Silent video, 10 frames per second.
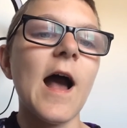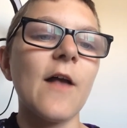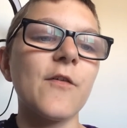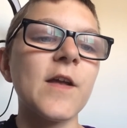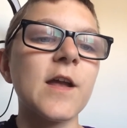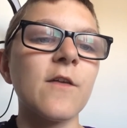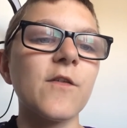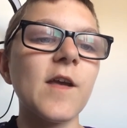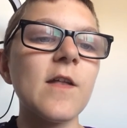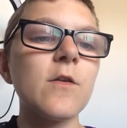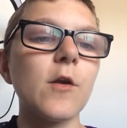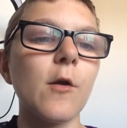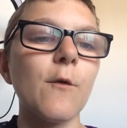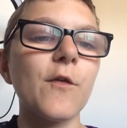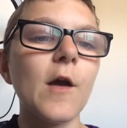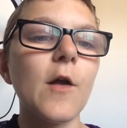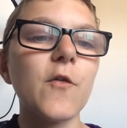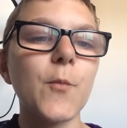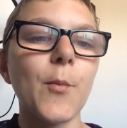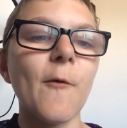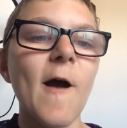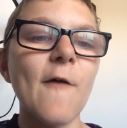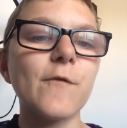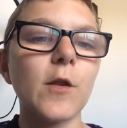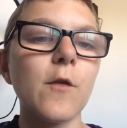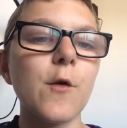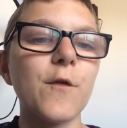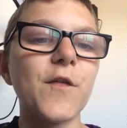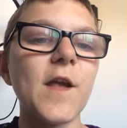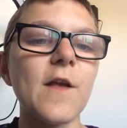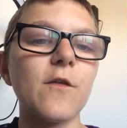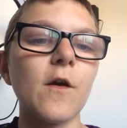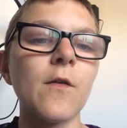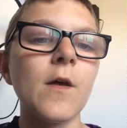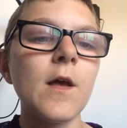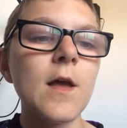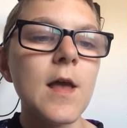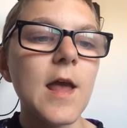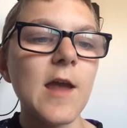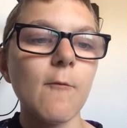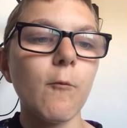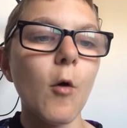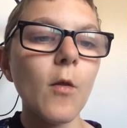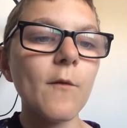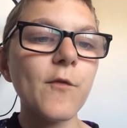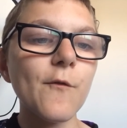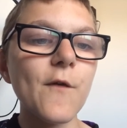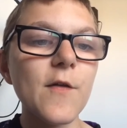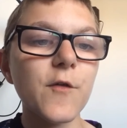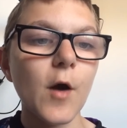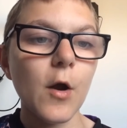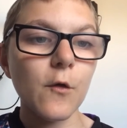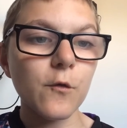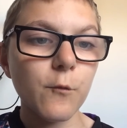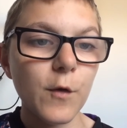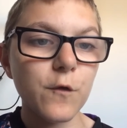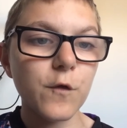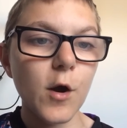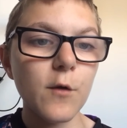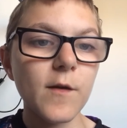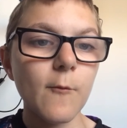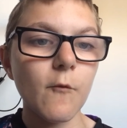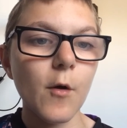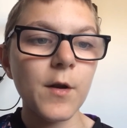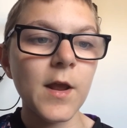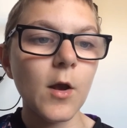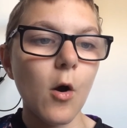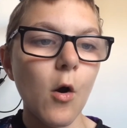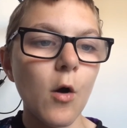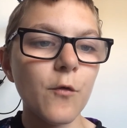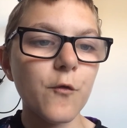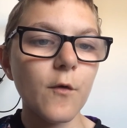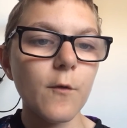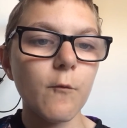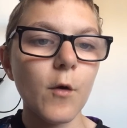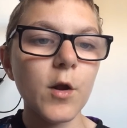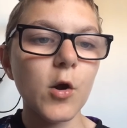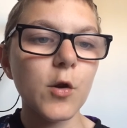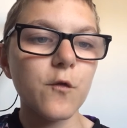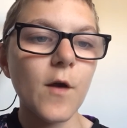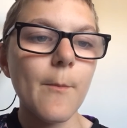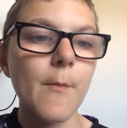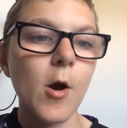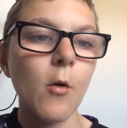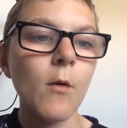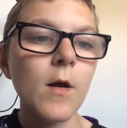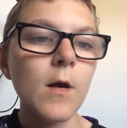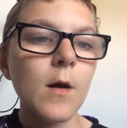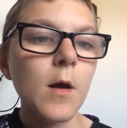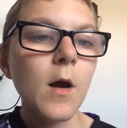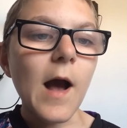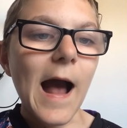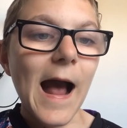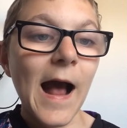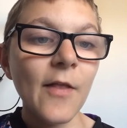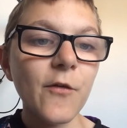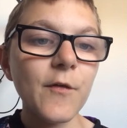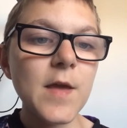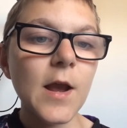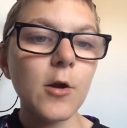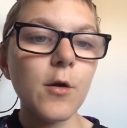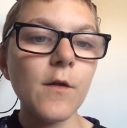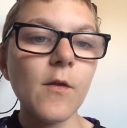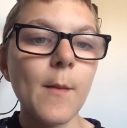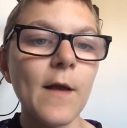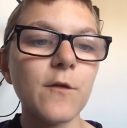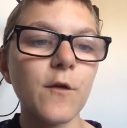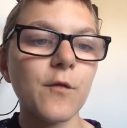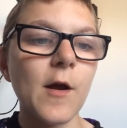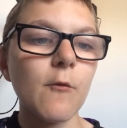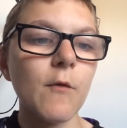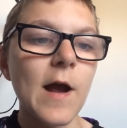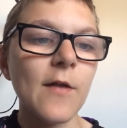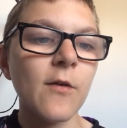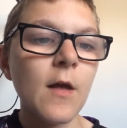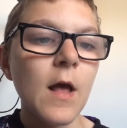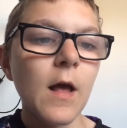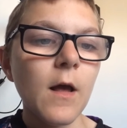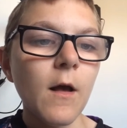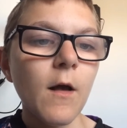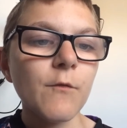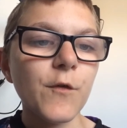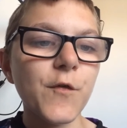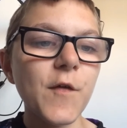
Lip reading: as he continues to prepare for the new season. In one of the videos, which showed him running on a treadmill, Anthony included a message that read, "The